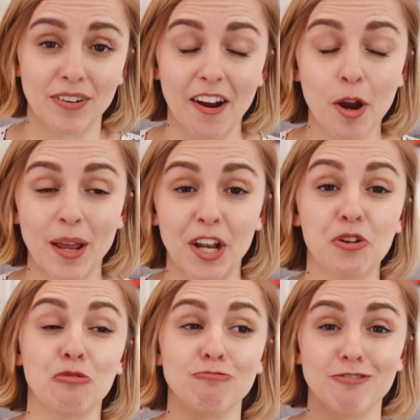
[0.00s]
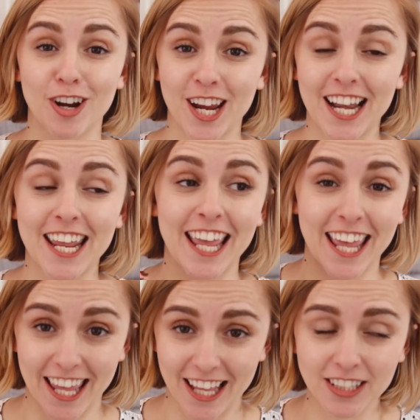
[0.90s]
a flare-up and you're really
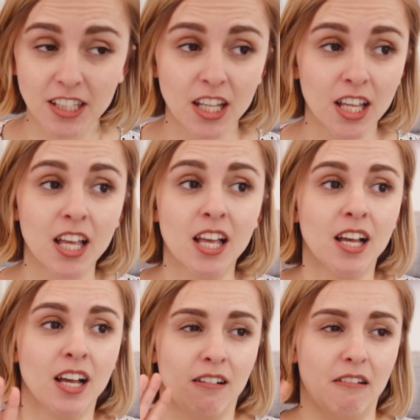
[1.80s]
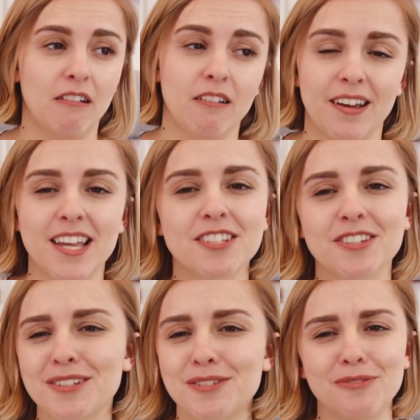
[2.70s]
ill, oh, it's
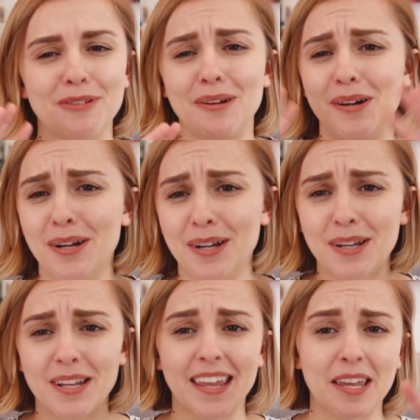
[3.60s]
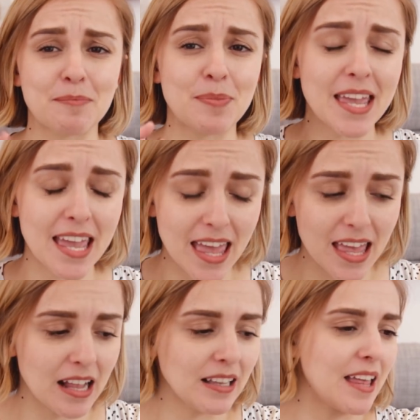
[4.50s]
just like being
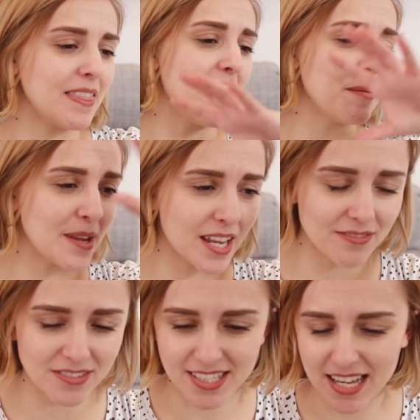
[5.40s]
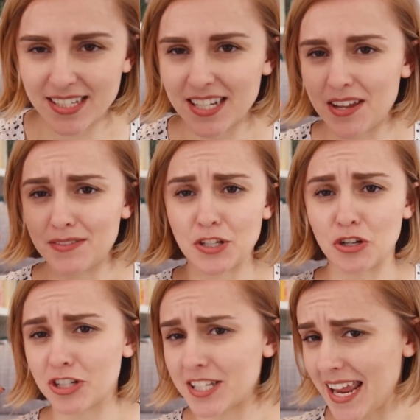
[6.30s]
ill and then being given sedatives and
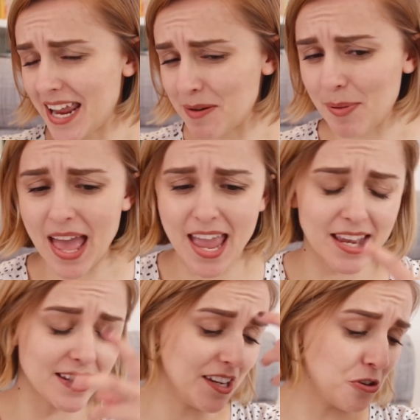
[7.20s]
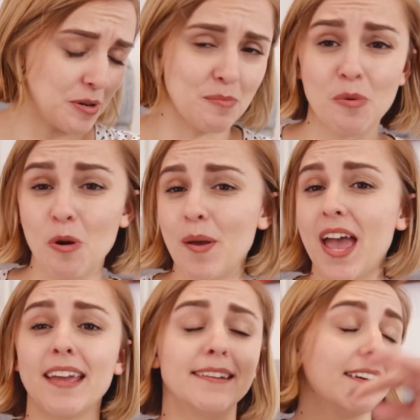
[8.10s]
you're just in pain and then you're in more
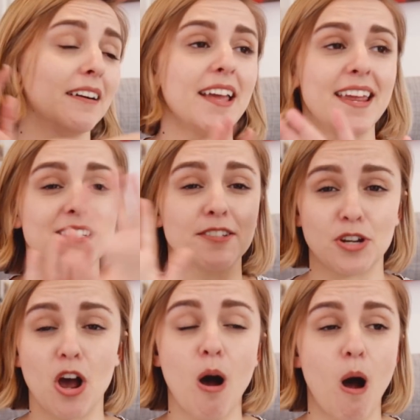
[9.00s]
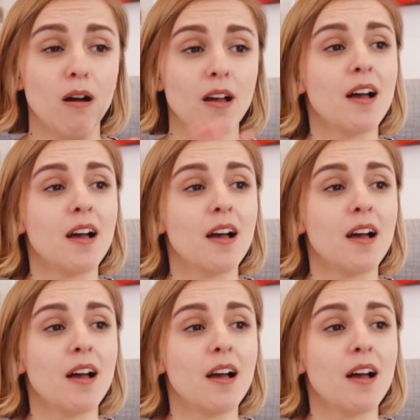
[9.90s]
pain and it is just a hot